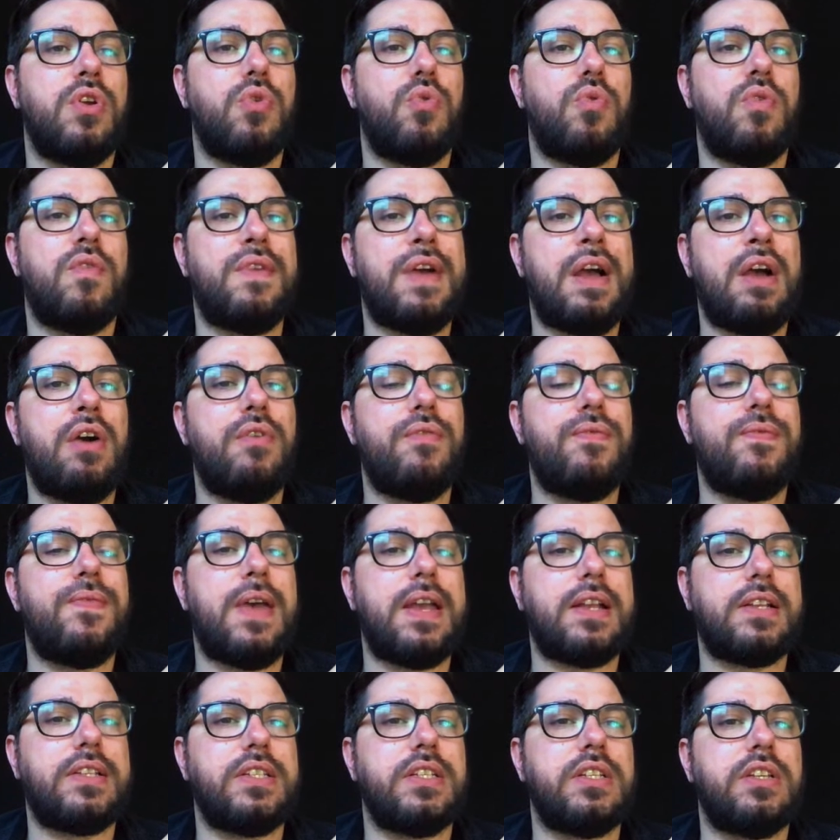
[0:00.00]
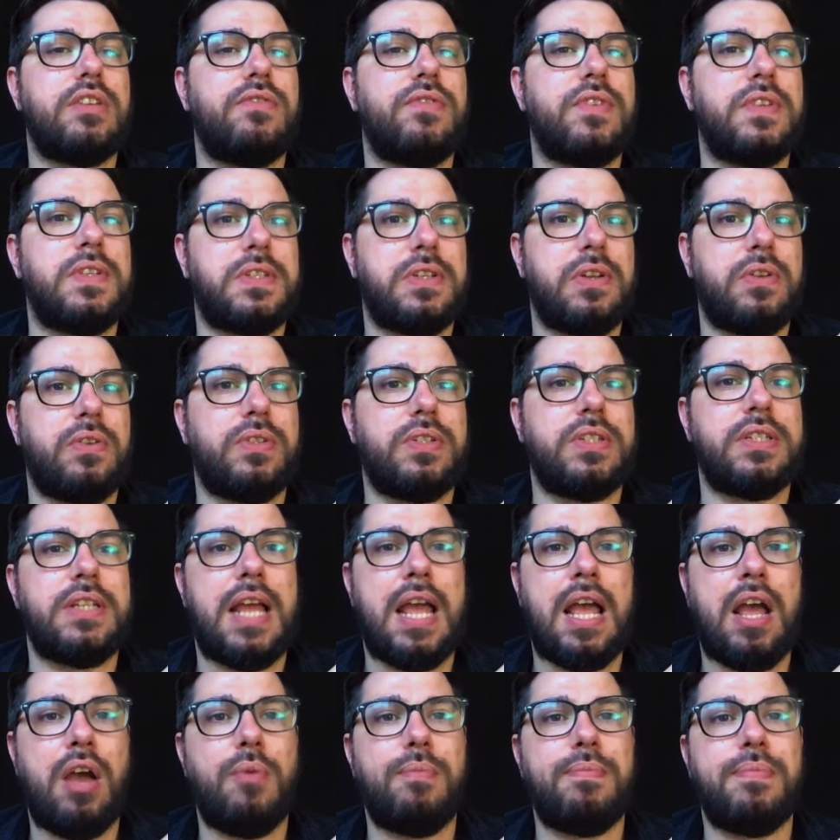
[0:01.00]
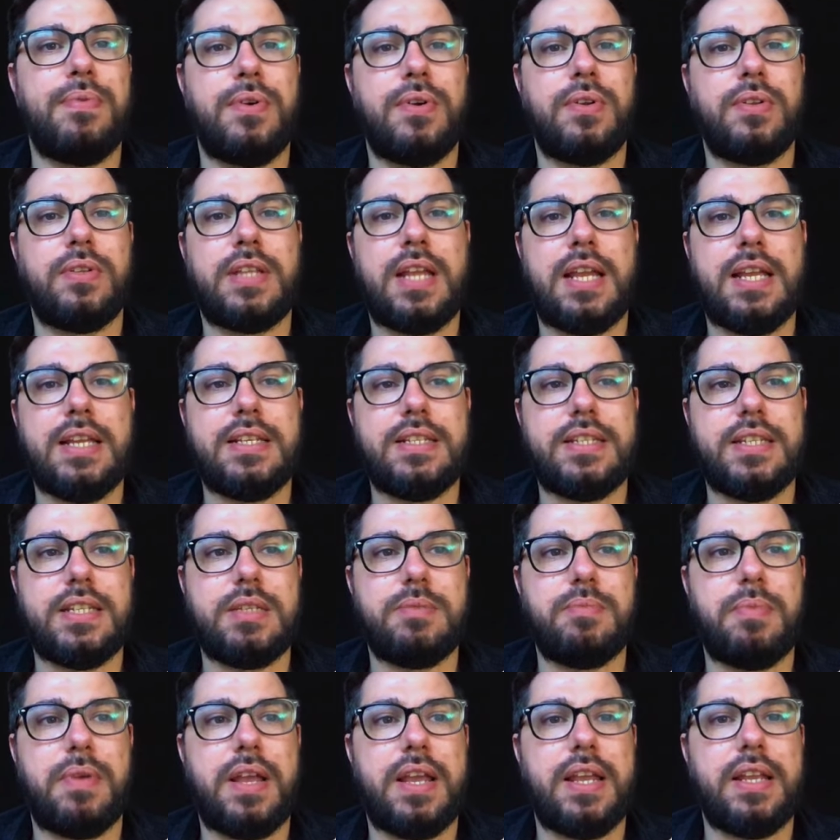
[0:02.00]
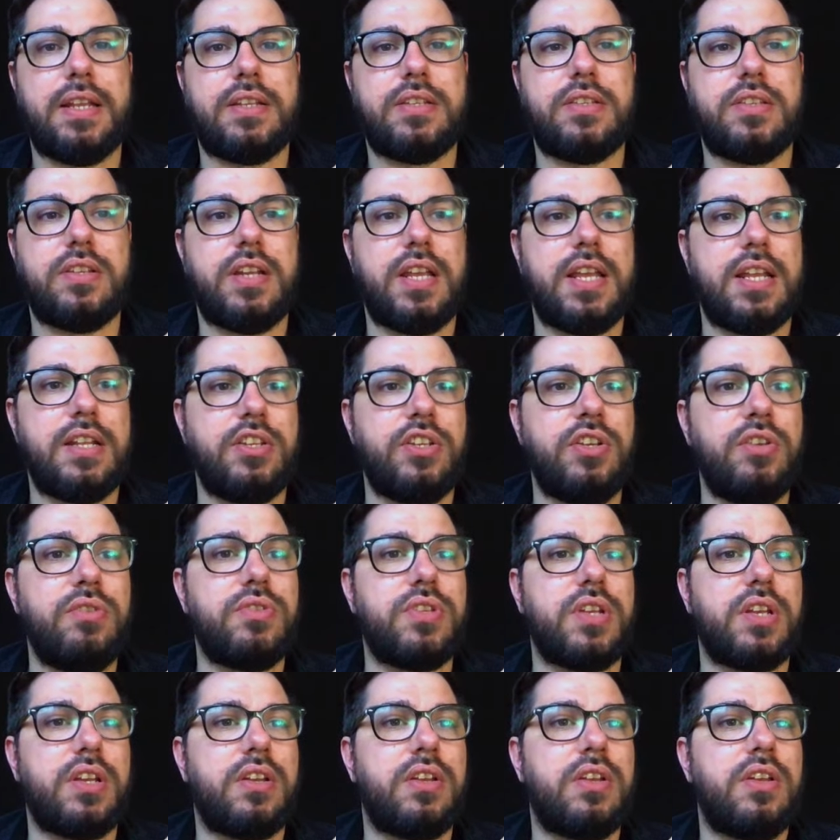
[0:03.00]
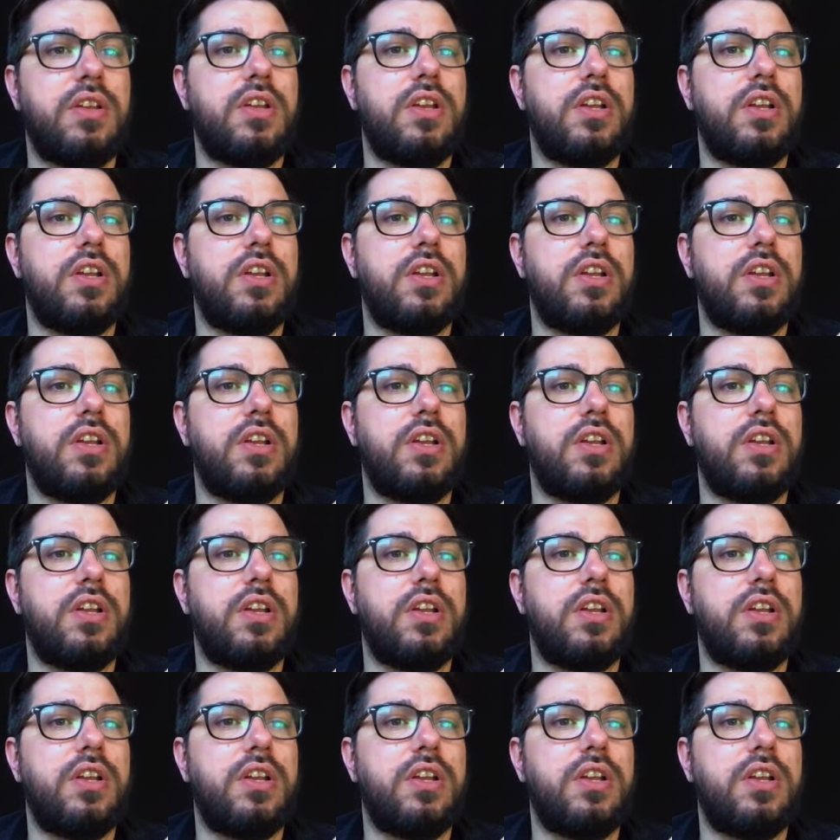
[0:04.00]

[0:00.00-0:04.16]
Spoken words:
without affecting the resulting output that is displayed to the end user.